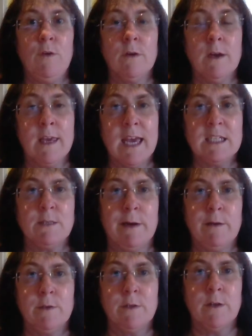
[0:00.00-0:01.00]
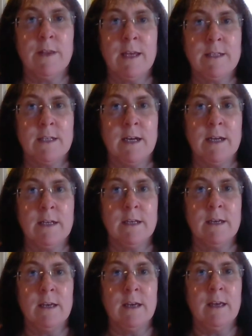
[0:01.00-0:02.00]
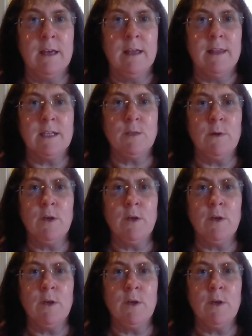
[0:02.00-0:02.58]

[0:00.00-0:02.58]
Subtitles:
you can guest post on their site. That's